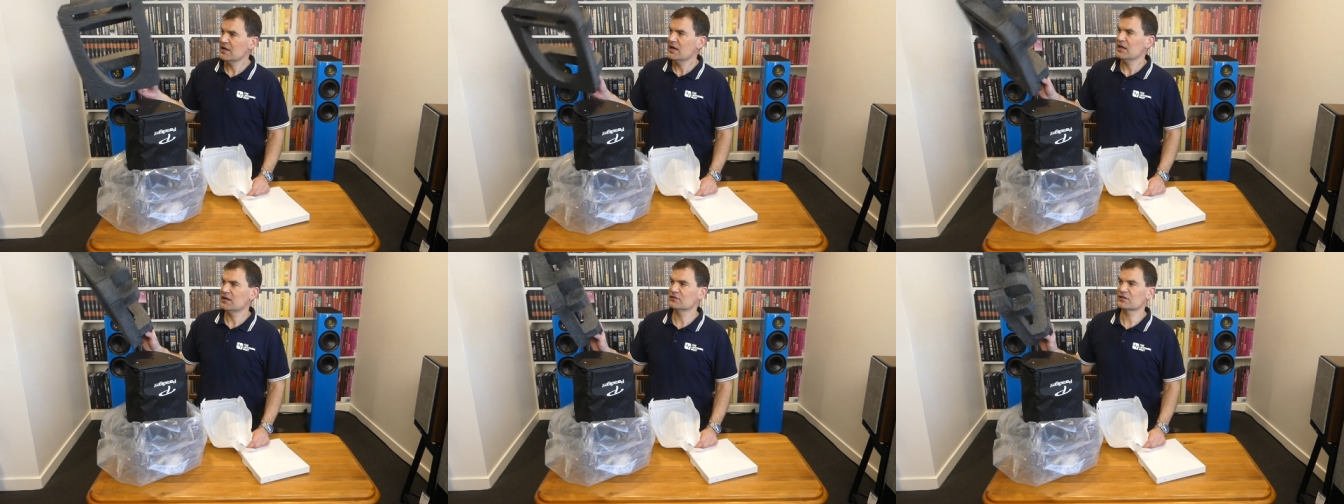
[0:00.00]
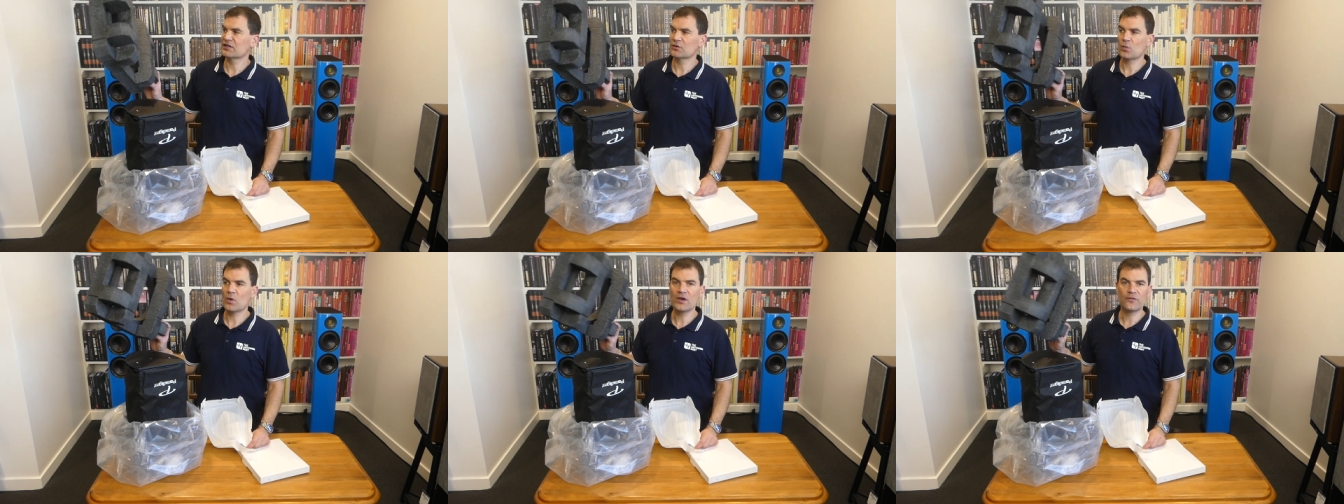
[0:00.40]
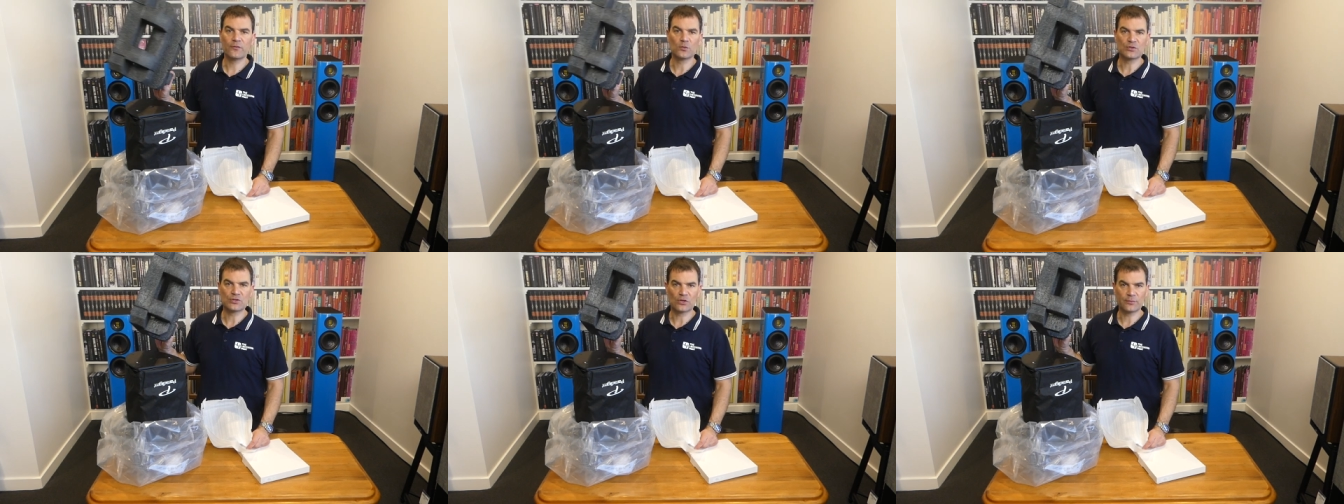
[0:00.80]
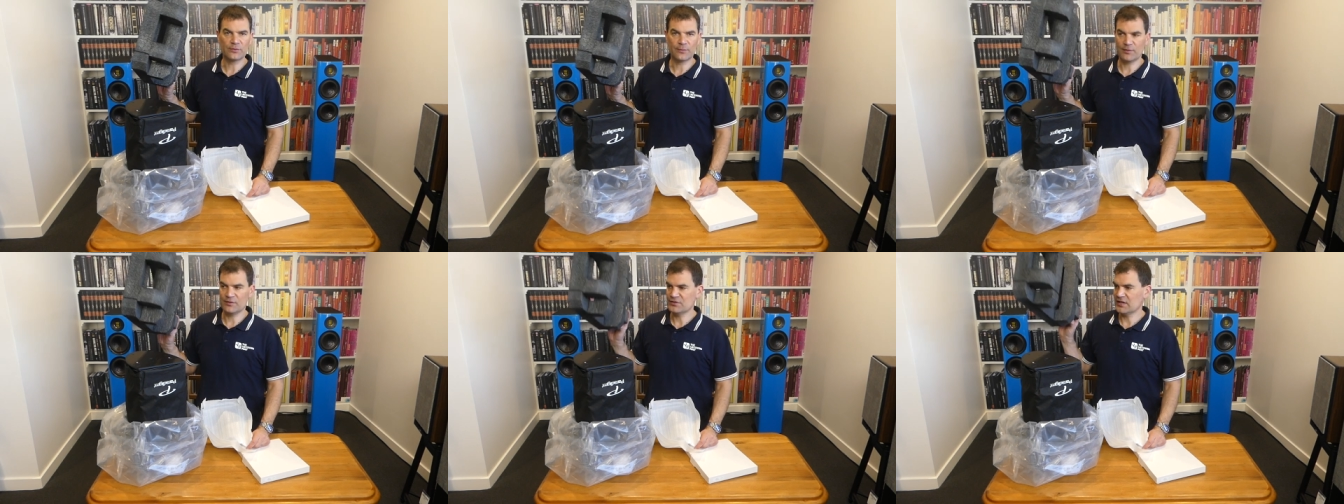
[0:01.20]
and it's done a wonderful job to
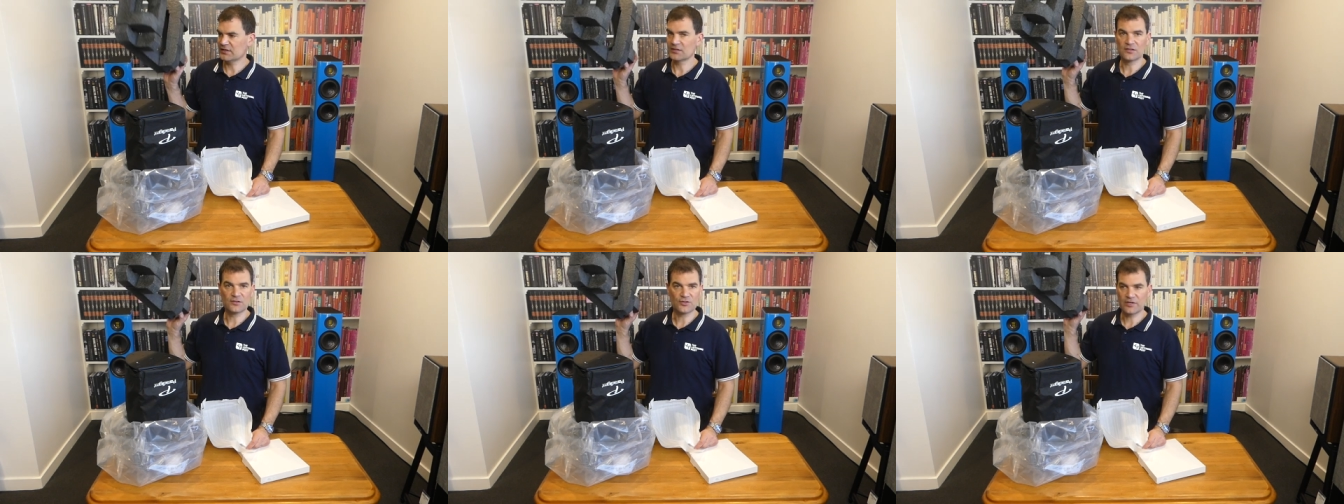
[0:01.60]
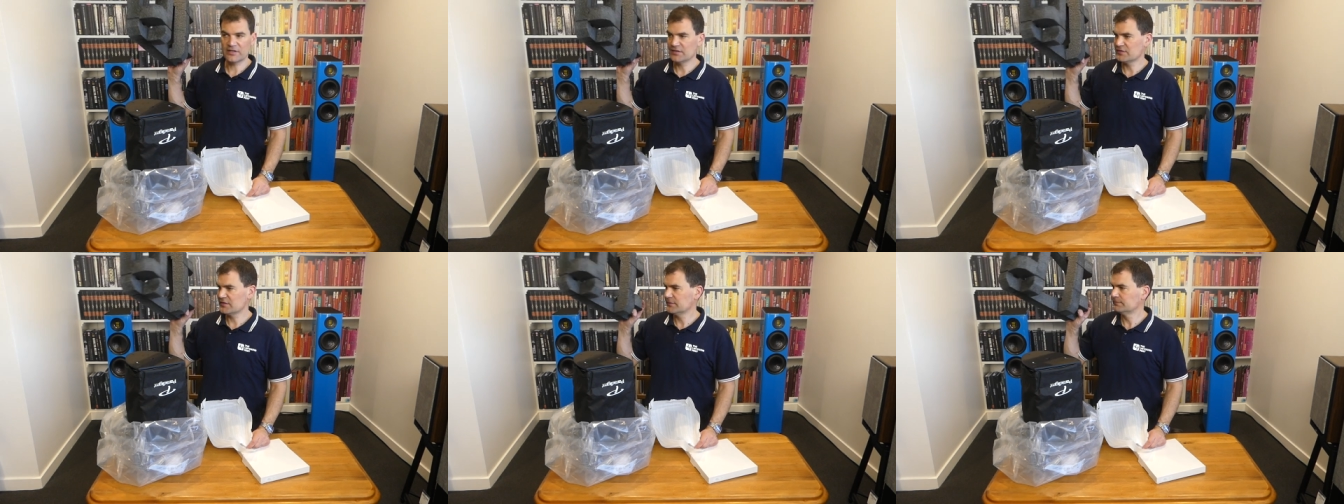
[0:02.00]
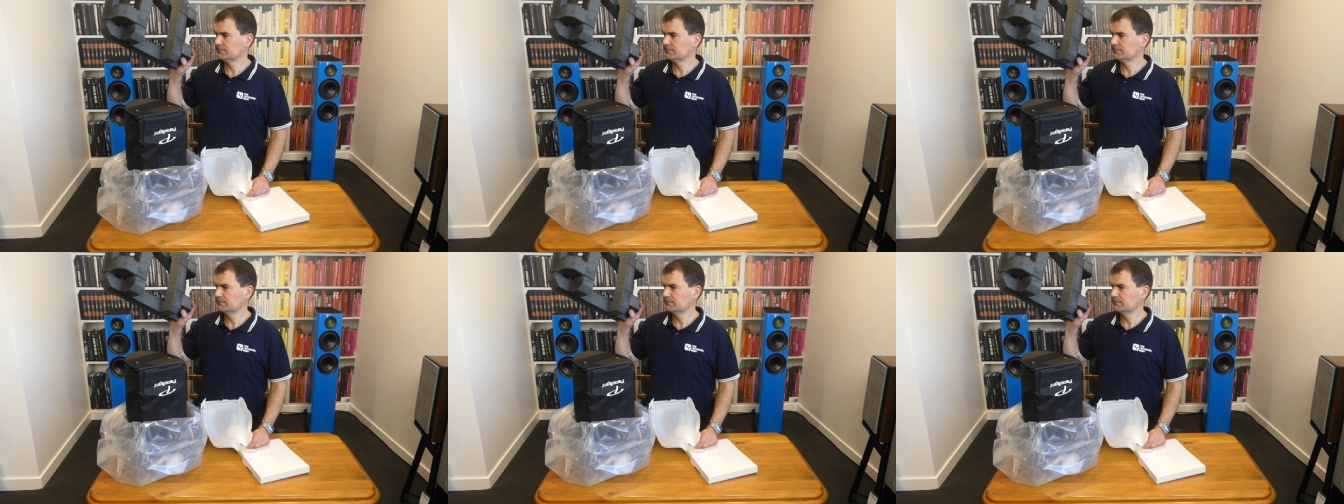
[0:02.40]
protect it in transit.